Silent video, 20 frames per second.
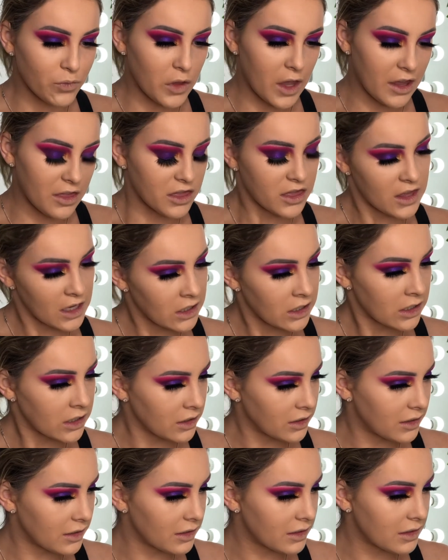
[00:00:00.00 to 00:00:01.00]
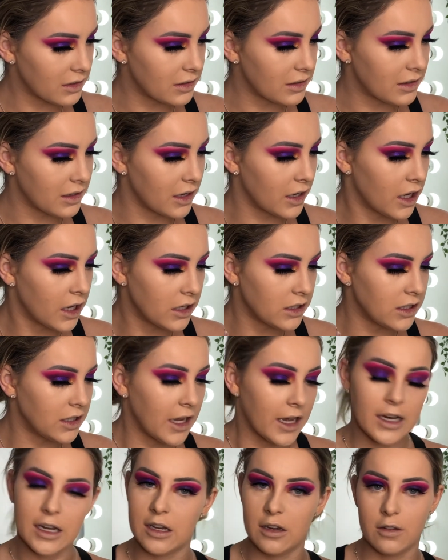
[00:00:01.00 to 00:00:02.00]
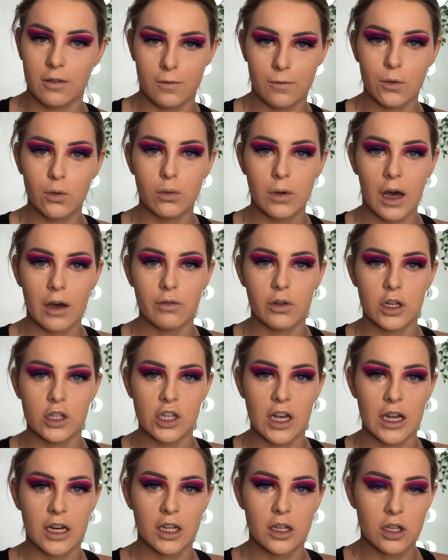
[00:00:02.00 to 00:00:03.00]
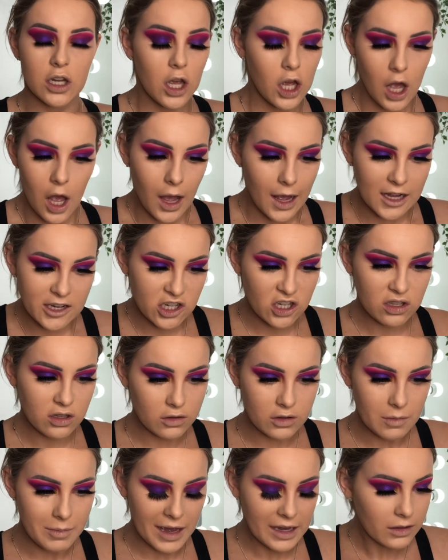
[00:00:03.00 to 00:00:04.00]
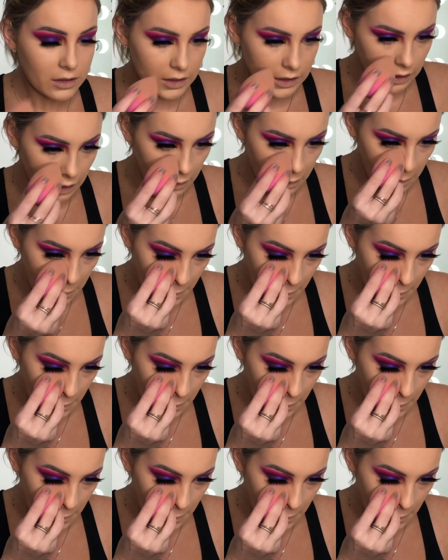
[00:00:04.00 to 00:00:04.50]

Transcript: and thin consistency, yet it is full coverage, and it just looks amazing.